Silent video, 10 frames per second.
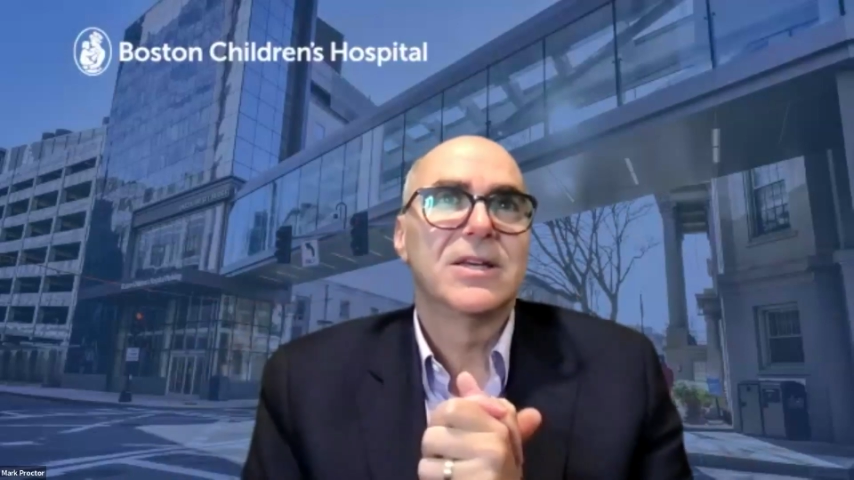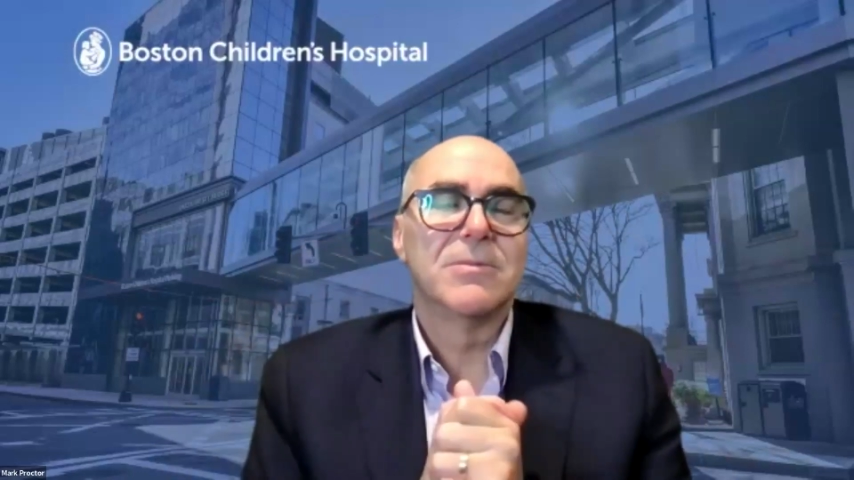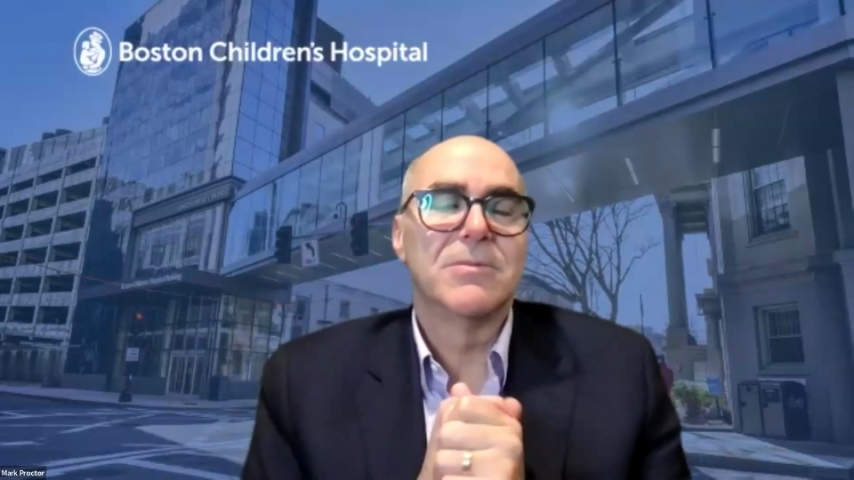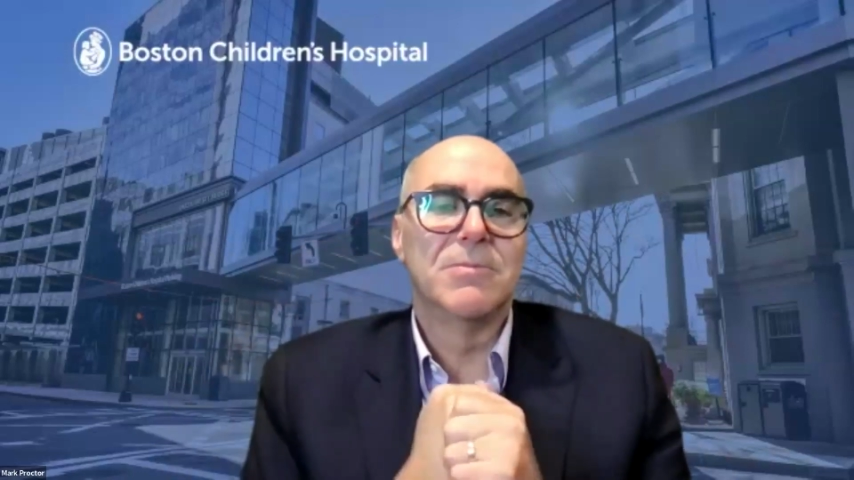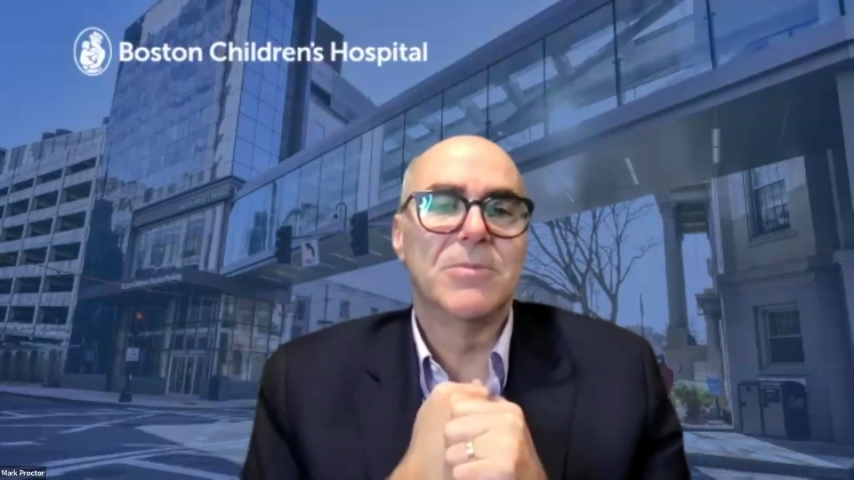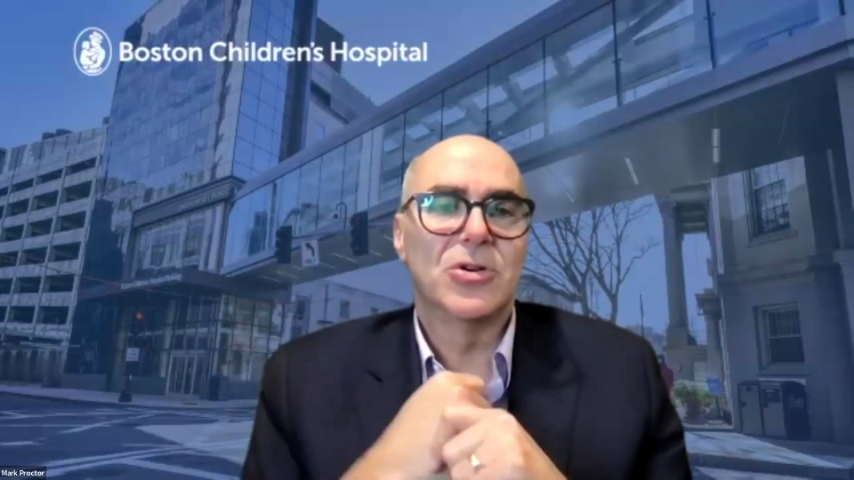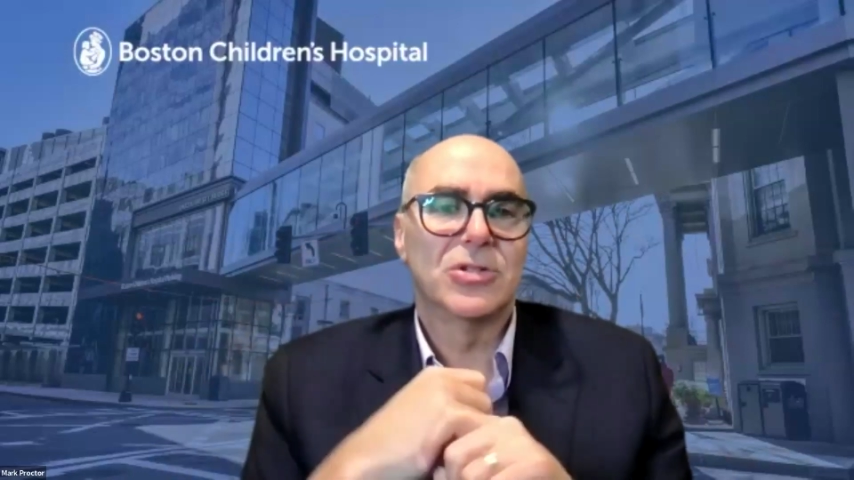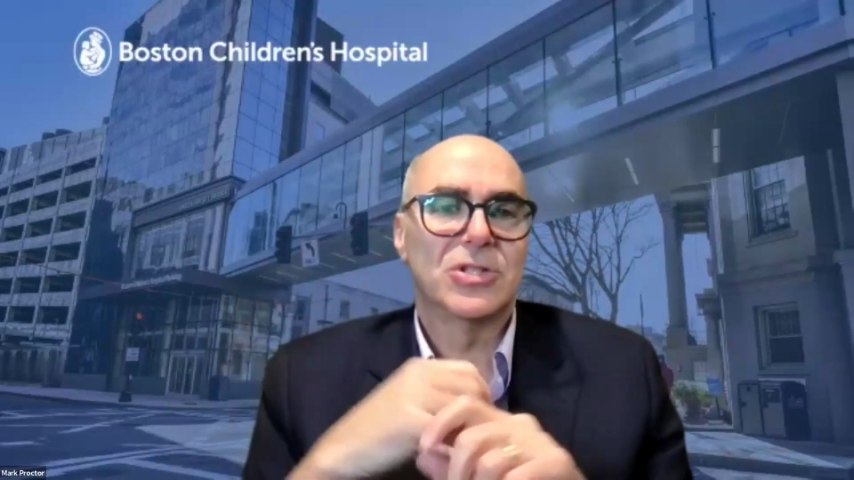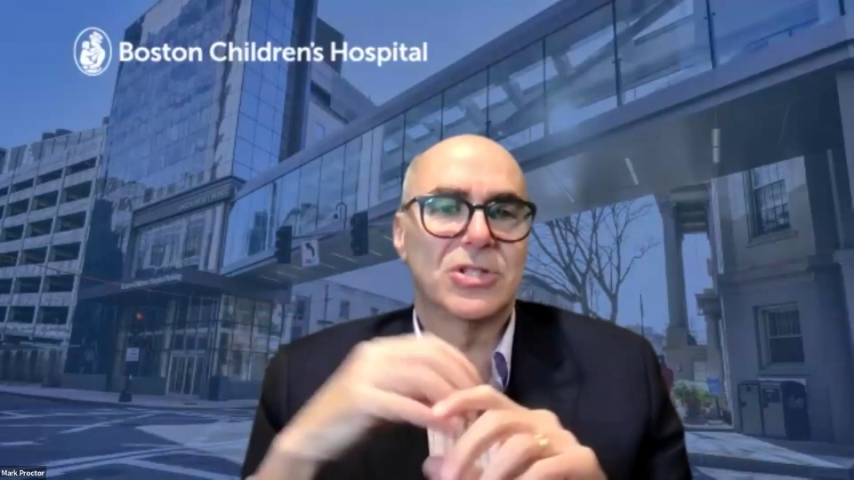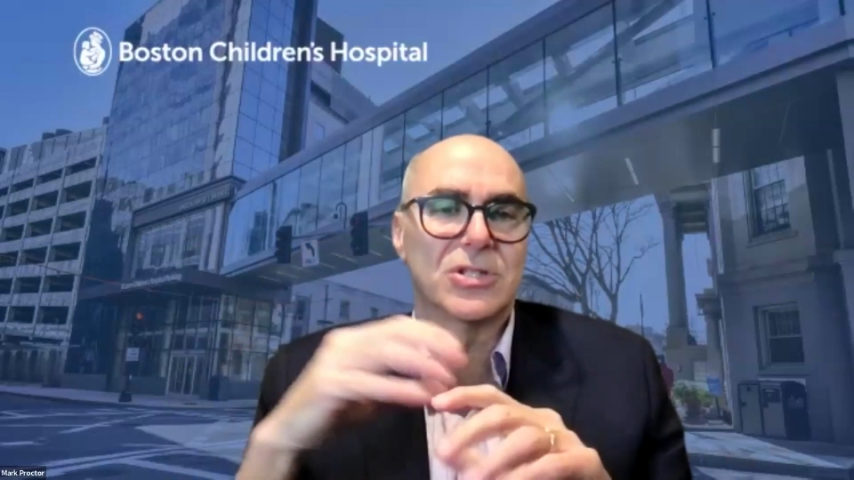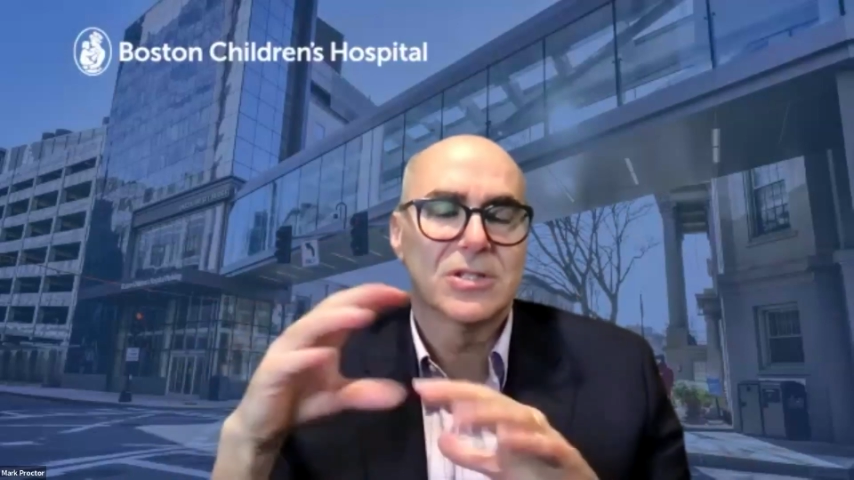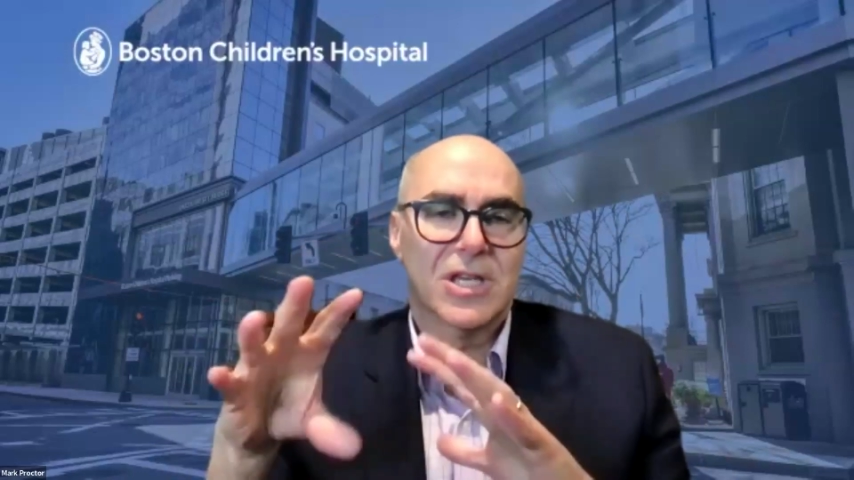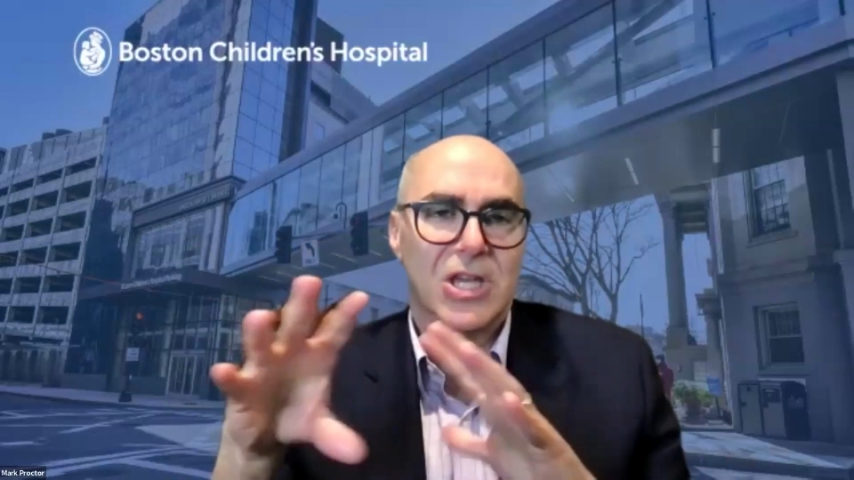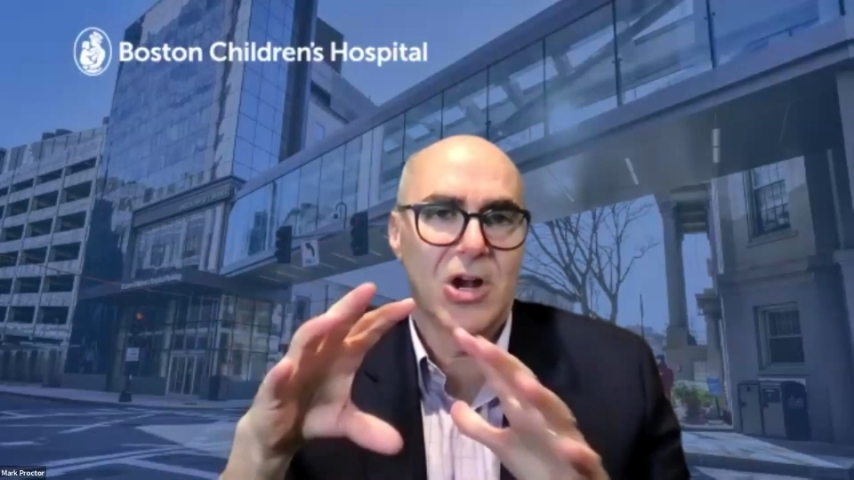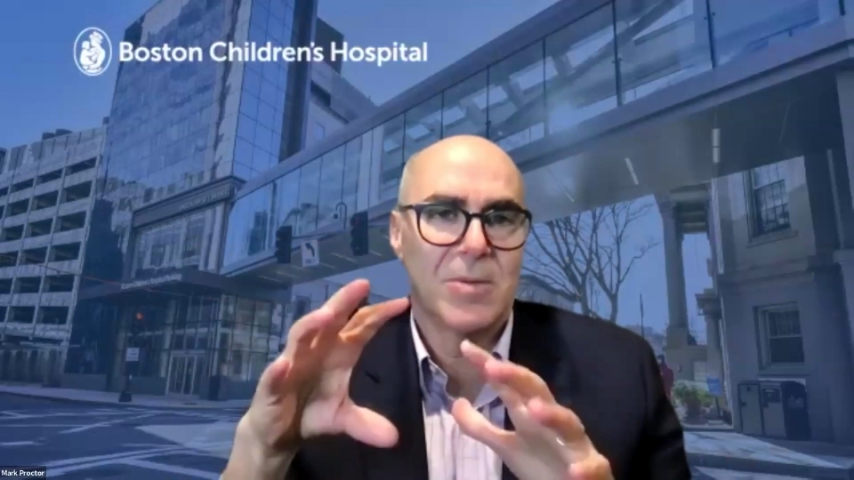Most
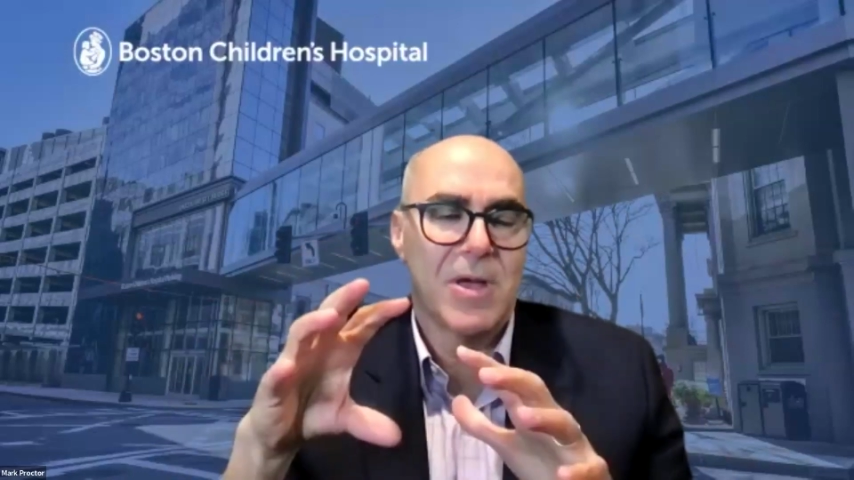Chiari